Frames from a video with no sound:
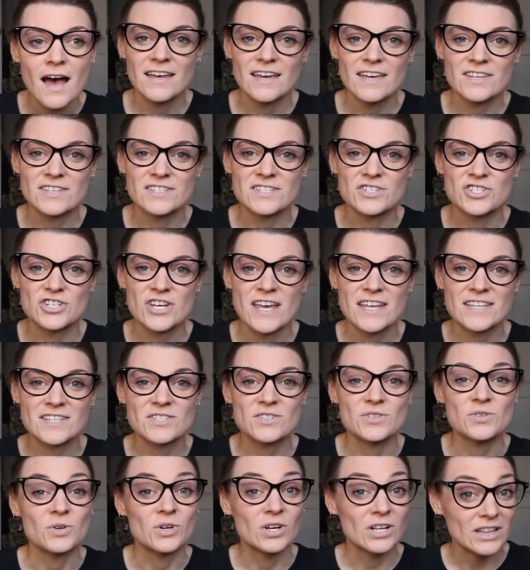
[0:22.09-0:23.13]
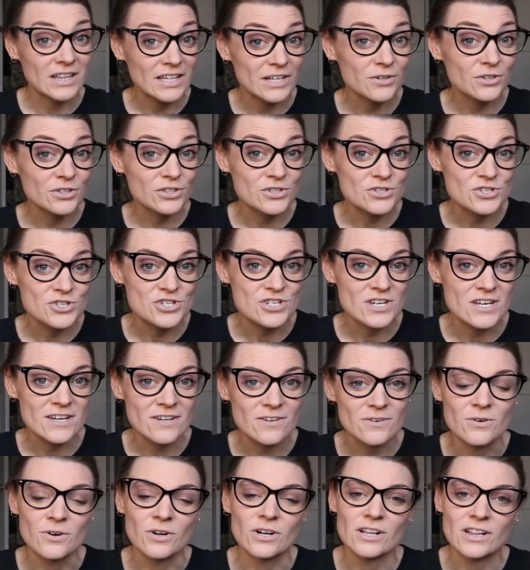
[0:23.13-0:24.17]
It is a chance to clear your shit
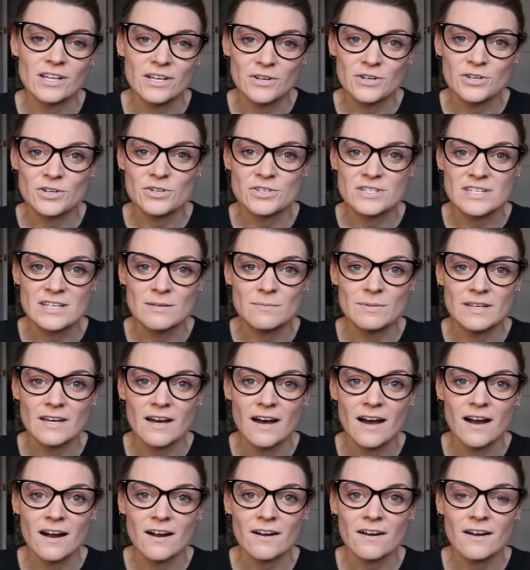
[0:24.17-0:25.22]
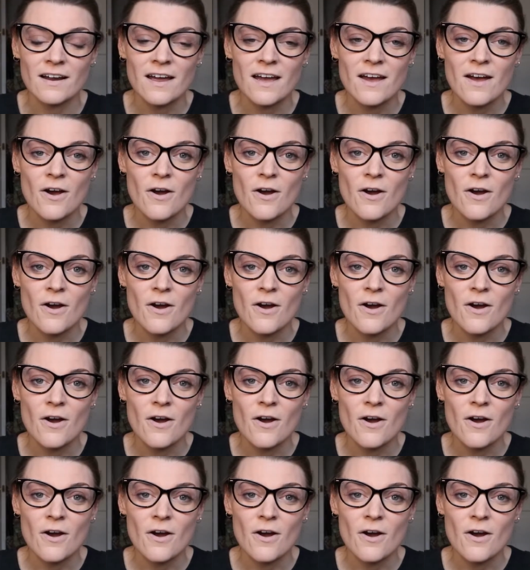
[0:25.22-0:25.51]
or clear your TBR